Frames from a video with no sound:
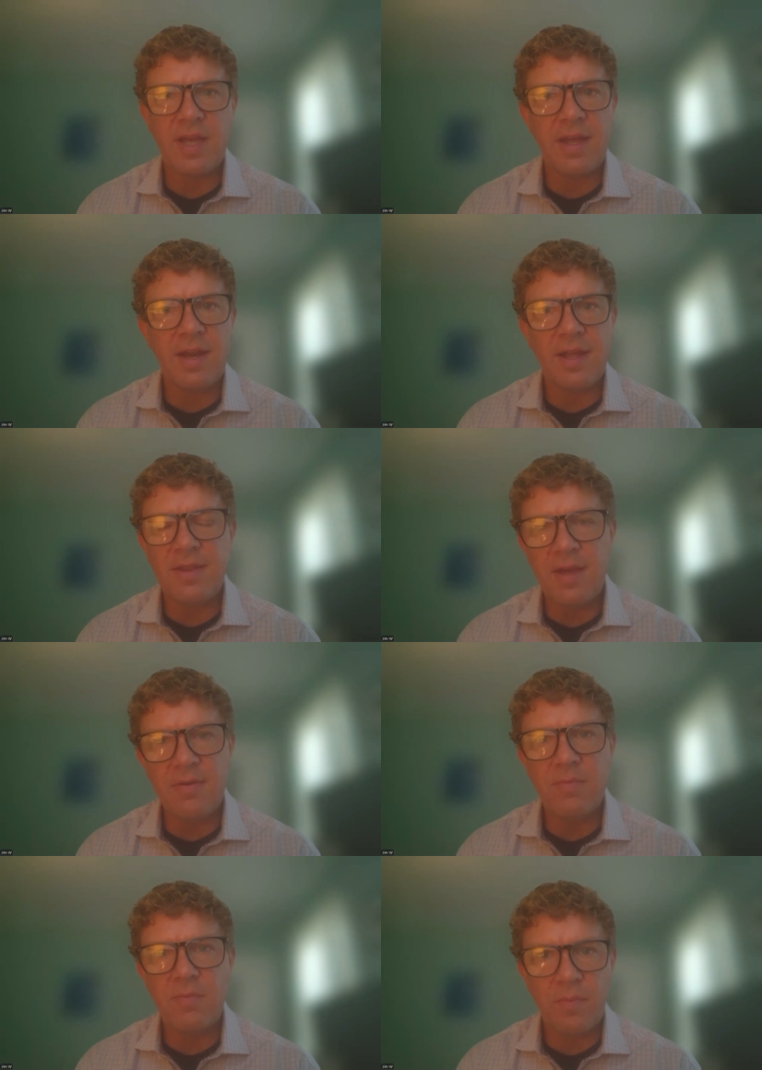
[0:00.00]
to, and
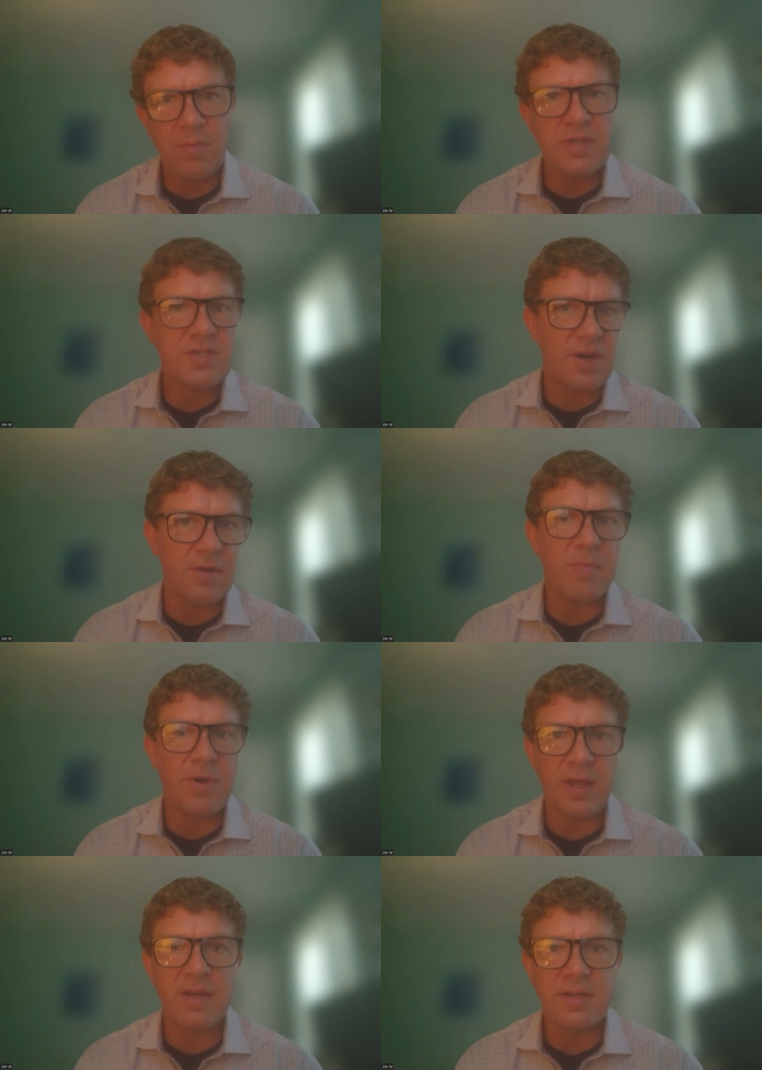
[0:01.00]
then we started
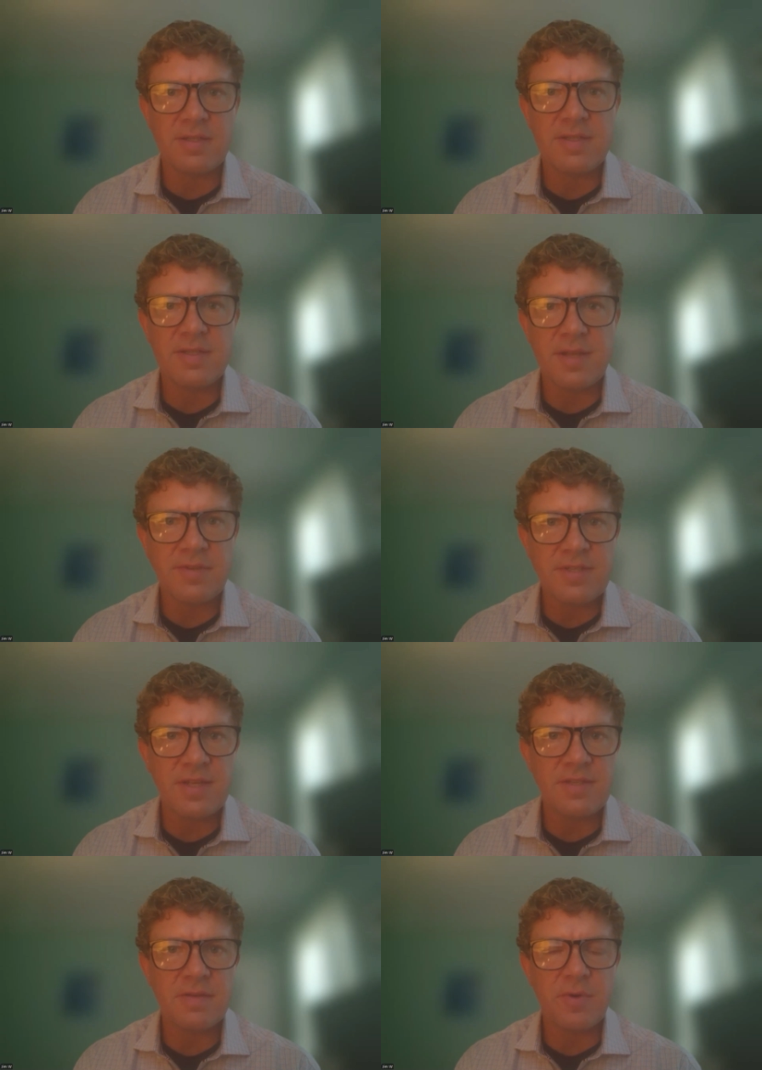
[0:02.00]
putting it into safety
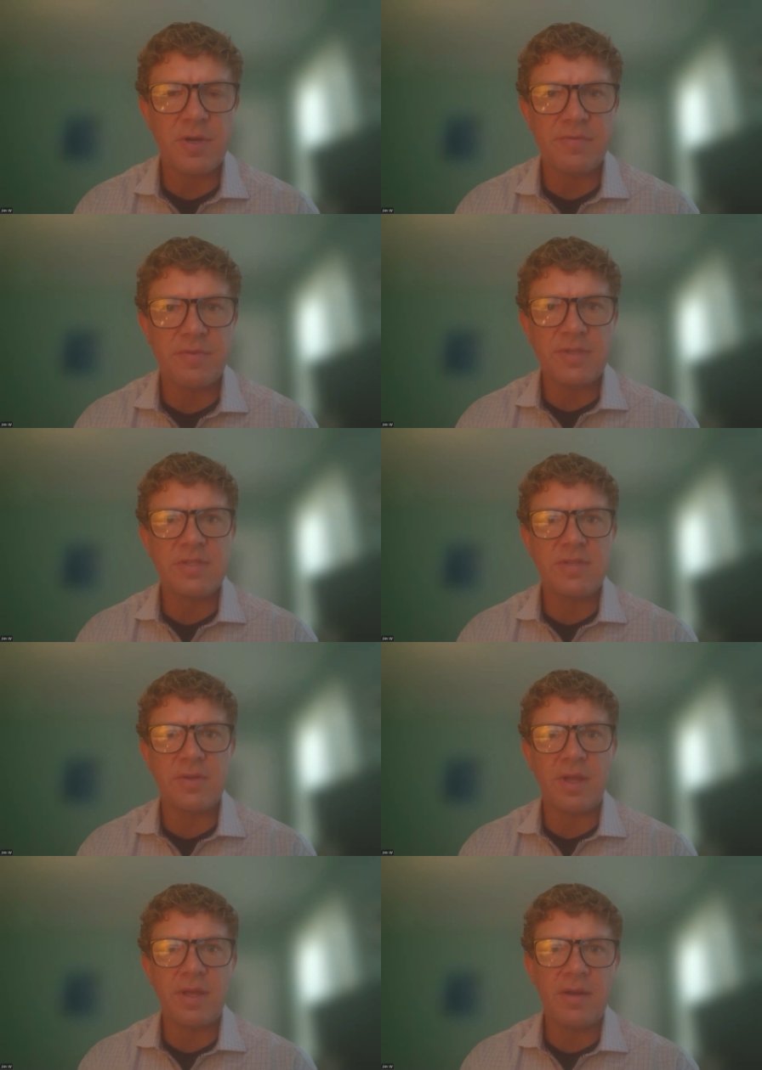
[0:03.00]
sensitive workforces
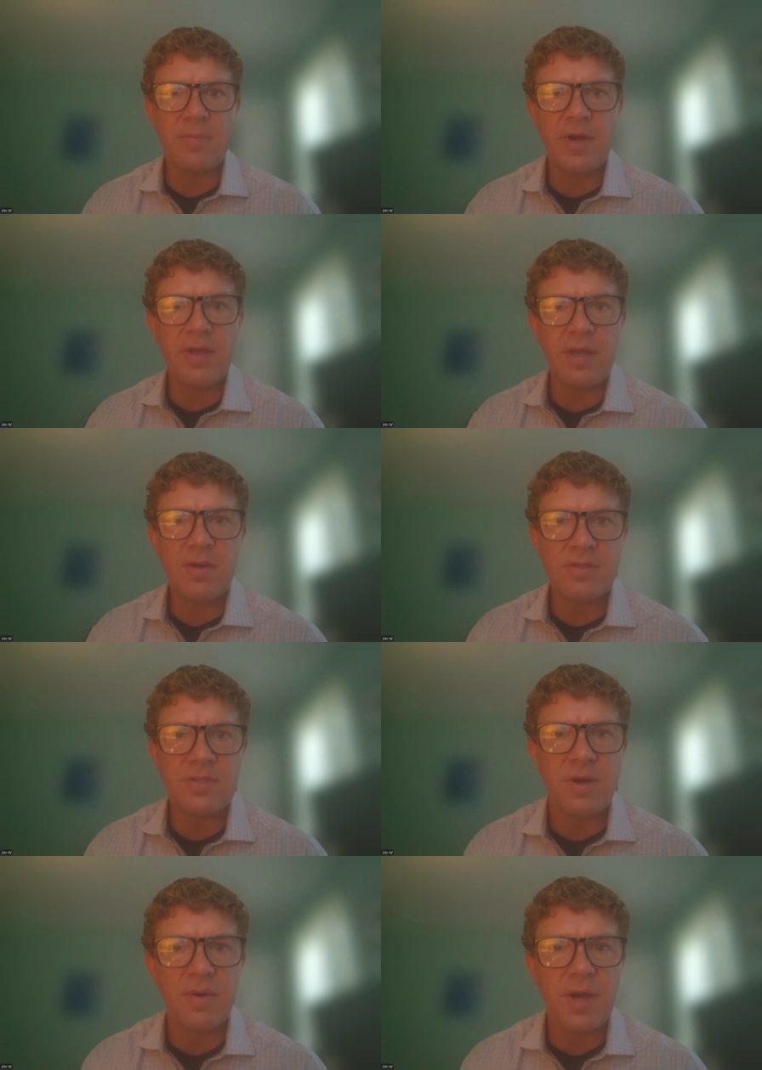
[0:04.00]
only, about a year or
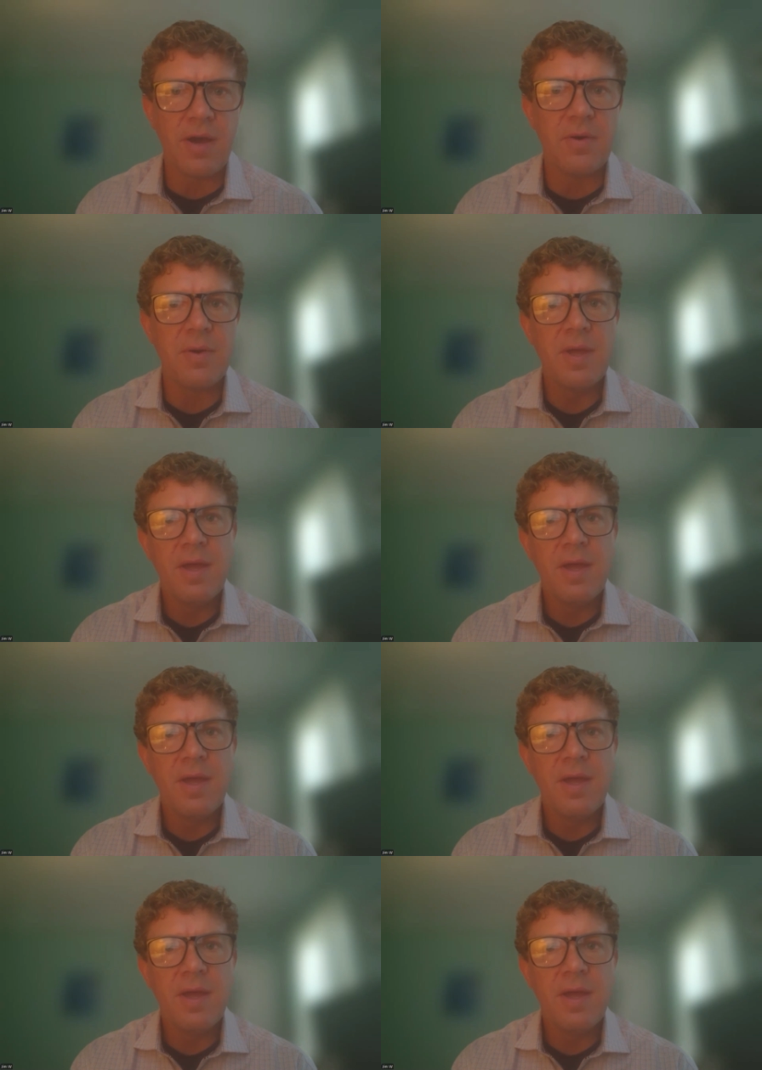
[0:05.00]
so ago.